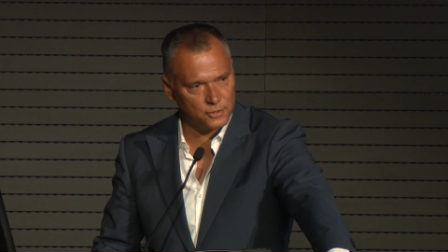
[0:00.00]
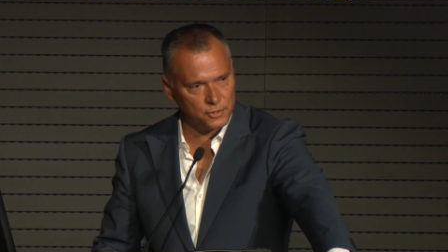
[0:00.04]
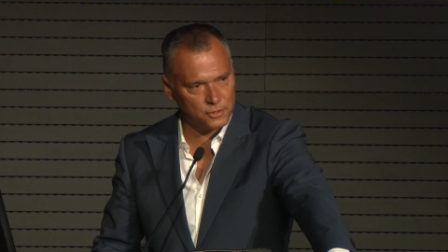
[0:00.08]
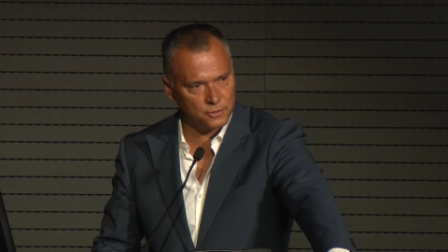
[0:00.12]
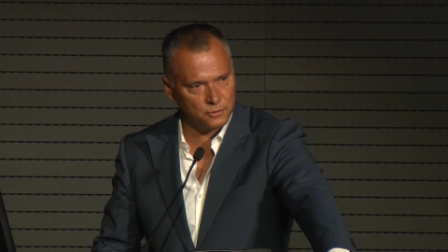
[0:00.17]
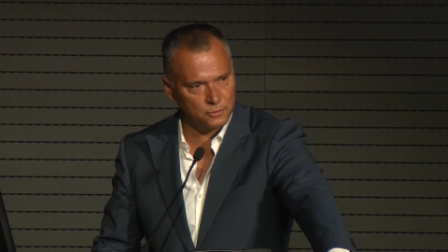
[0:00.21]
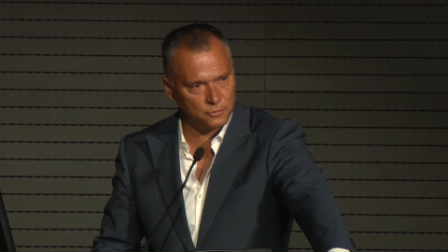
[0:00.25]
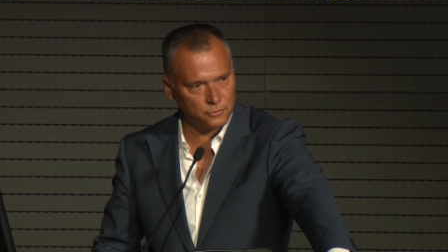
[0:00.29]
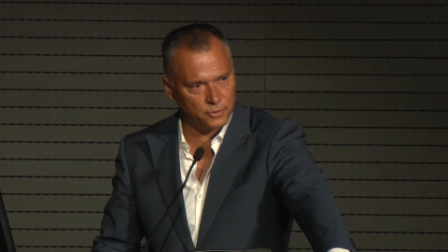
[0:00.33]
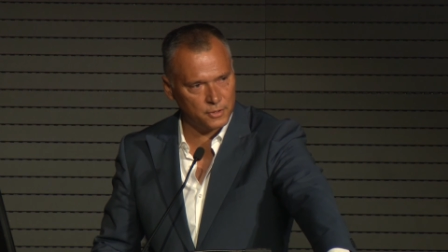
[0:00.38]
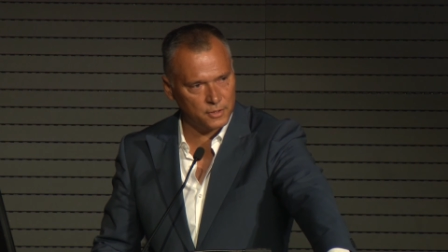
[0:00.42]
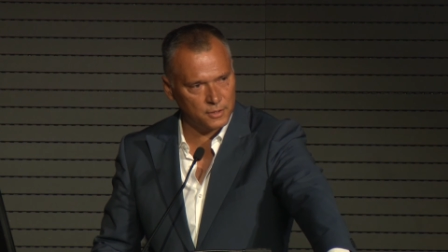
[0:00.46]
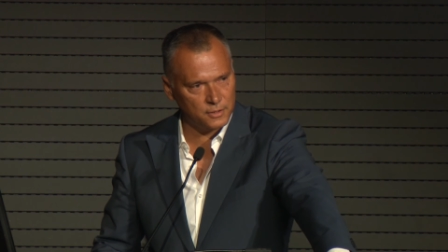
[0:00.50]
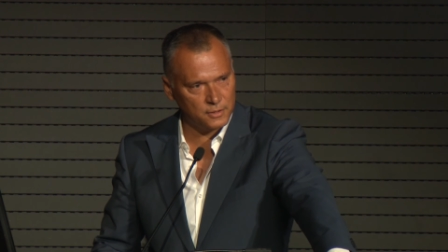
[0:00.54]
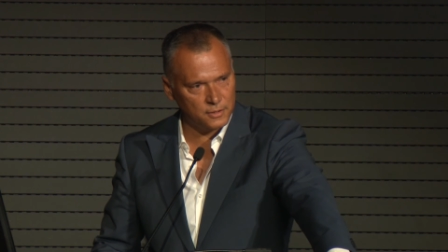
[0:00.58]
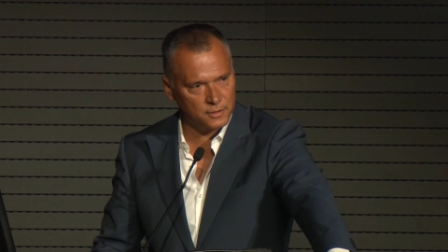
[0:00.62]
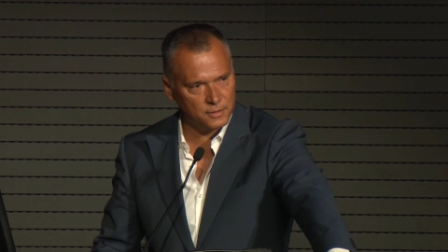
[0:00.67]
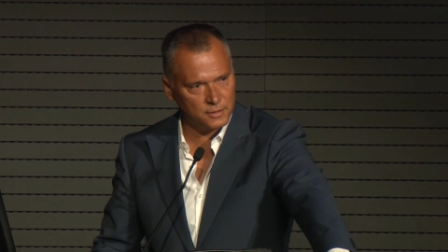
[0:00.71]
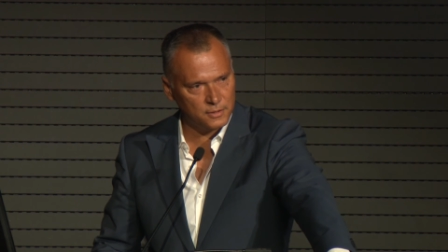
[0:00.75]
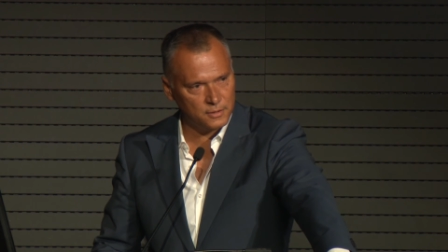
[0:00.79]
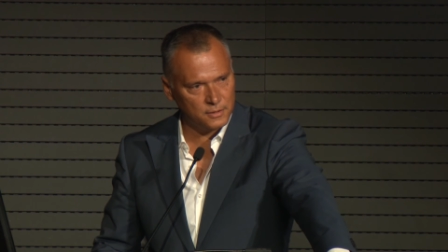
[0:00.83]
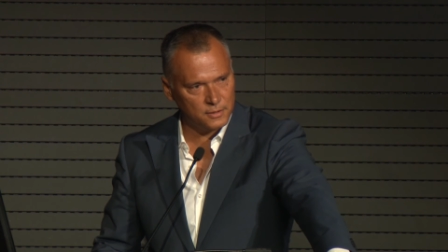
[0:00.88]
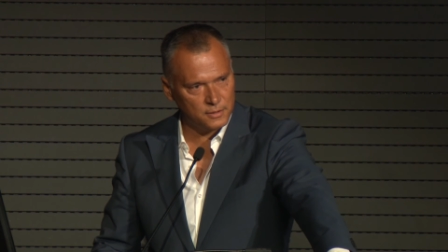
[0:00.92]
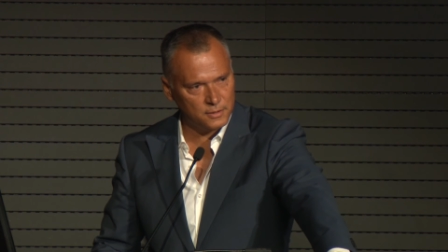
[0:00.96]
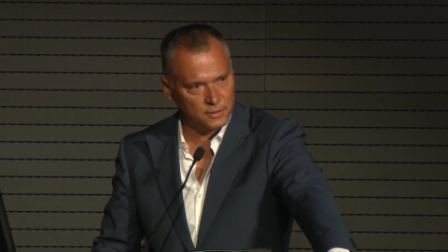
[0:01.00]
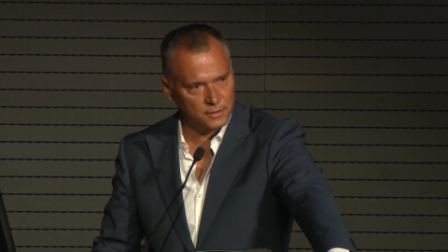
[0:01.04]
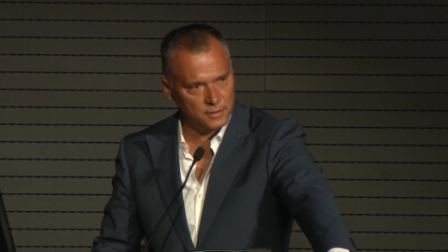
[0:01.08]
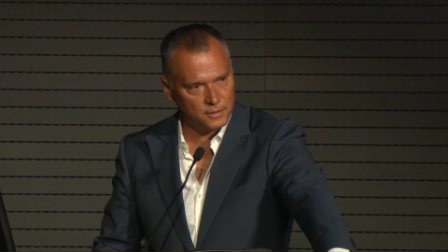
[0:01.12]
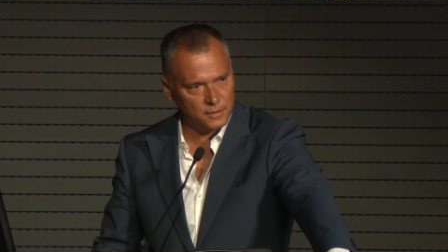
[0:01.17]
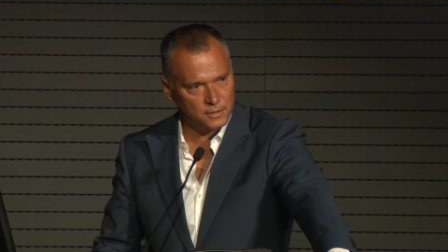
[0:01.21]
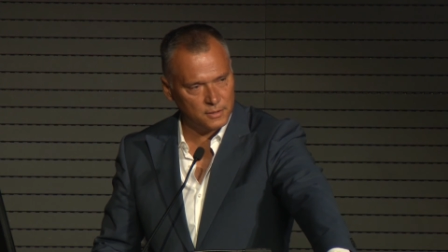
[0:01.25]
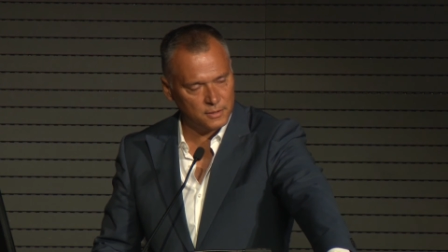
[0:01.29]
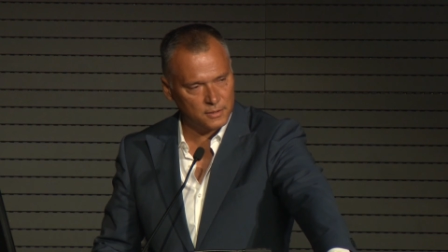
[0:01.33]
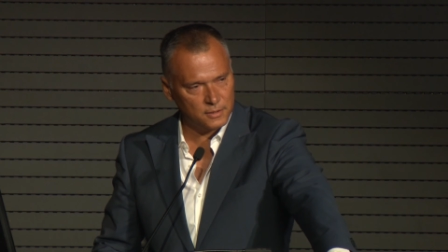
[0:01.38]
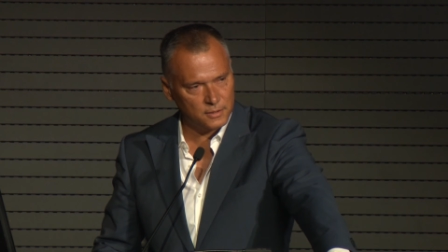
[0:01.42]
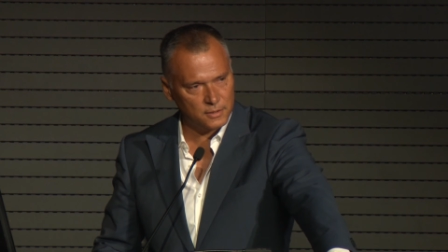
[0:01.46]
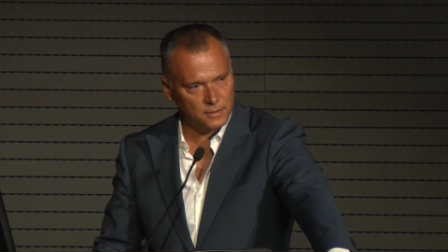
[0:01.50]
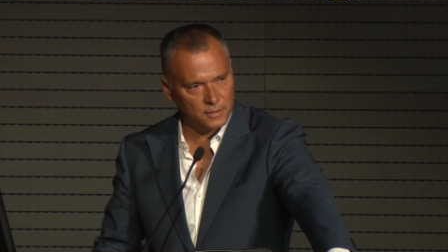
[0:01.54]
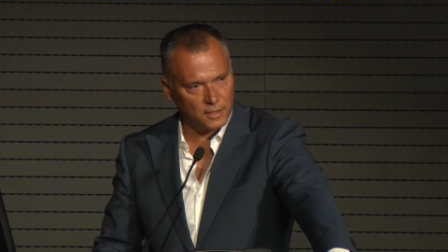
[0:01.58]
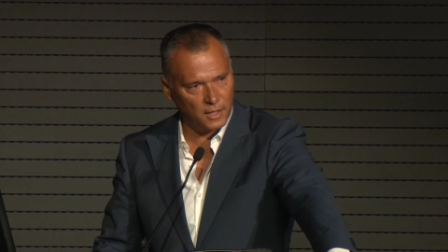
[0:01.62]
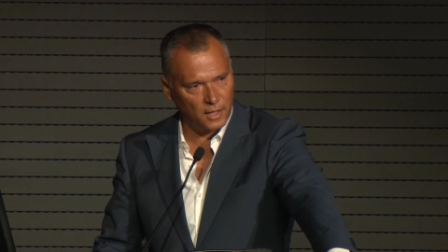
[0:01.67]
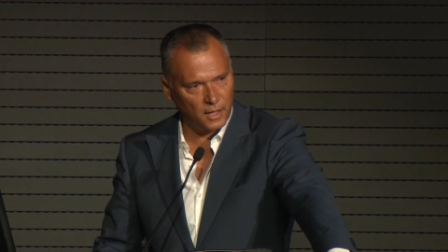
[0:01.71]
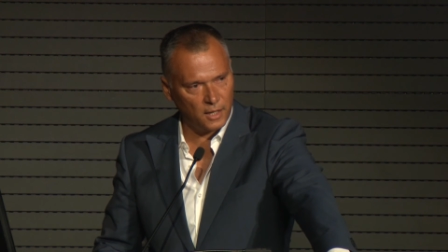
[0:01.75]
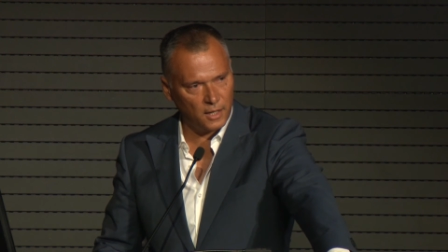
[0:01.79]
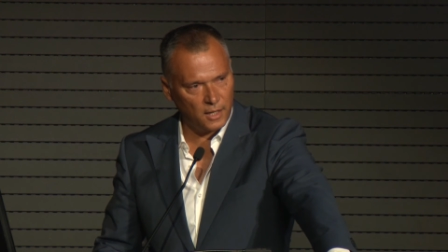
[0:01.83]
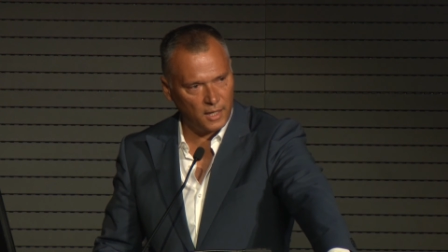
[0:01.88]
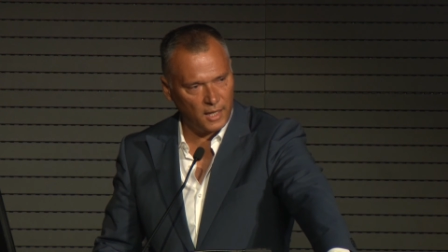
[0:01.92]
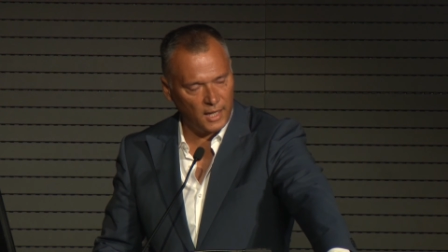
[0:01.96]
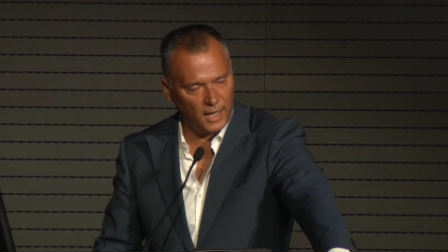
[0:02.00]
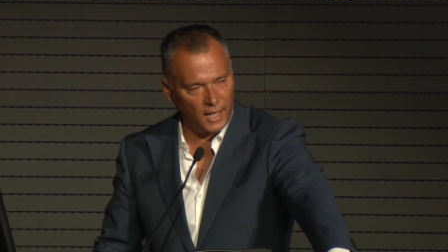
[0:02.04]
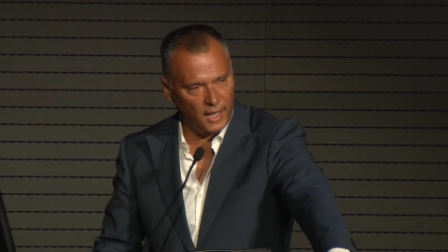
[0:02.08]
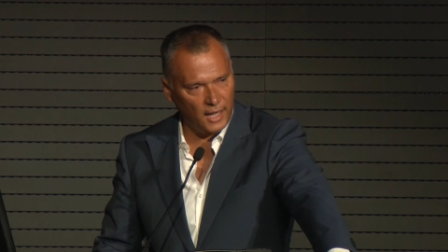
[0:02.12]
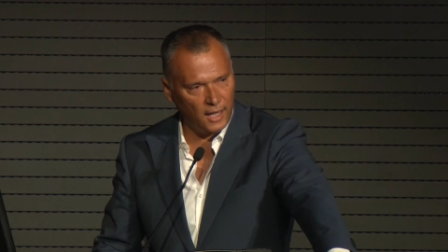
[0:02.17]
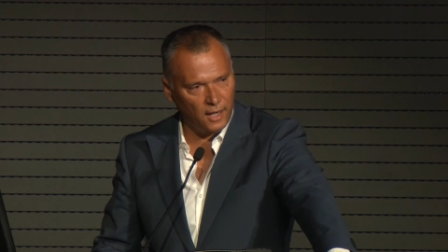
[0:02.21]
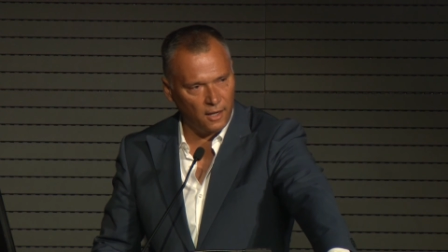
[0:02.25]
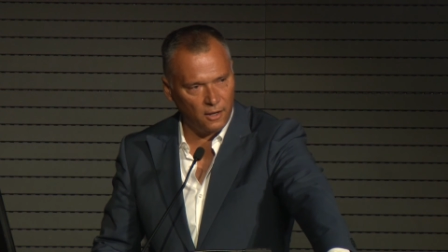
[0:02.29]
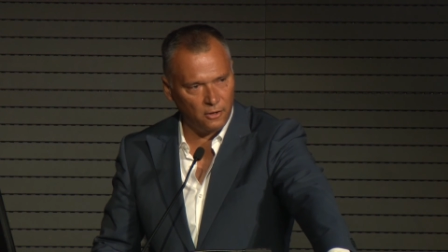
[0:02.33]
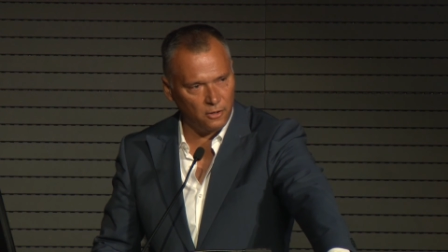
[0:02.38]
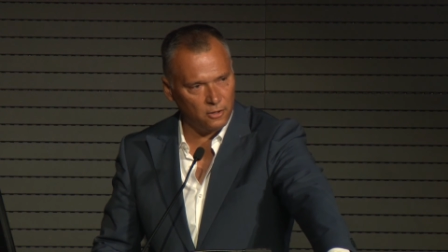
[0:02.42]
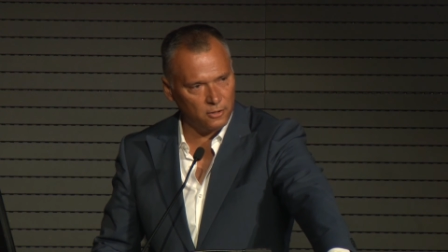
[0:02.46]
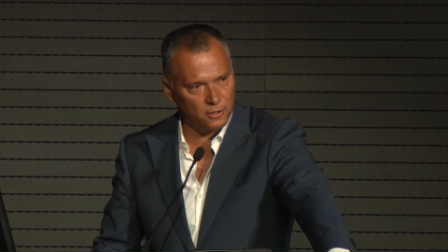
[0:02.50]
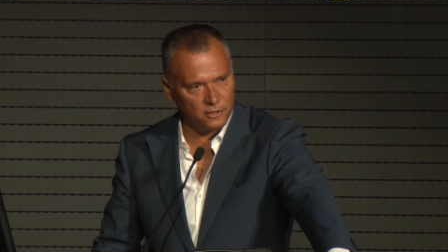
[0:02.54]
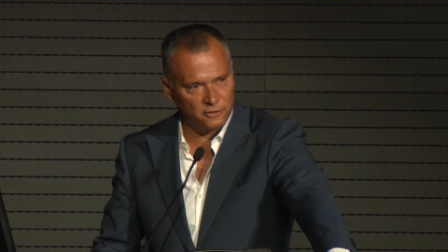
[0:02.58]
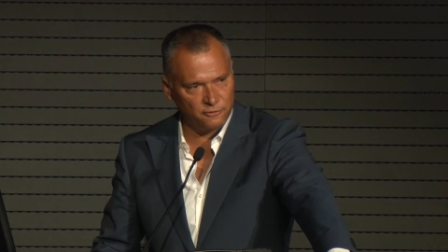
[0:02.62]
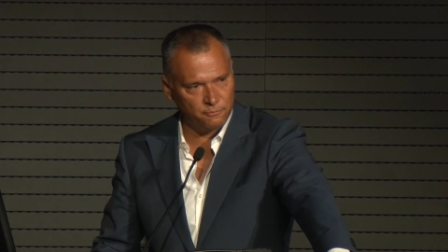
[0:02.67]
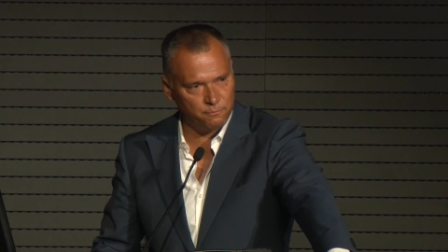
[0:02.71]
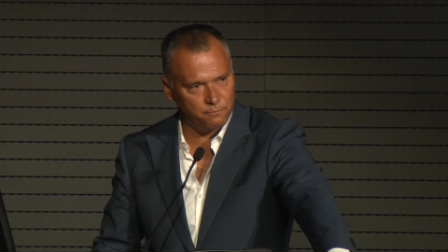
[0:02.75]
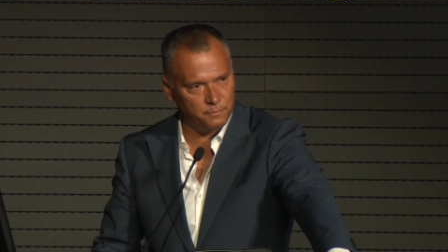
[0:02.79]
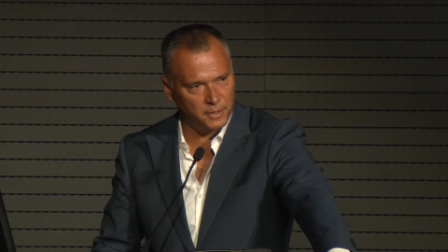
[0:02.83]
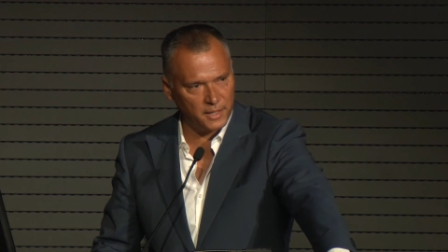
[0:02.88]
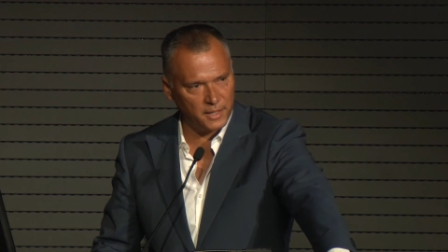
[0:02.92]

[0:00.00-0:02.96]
children, the howl of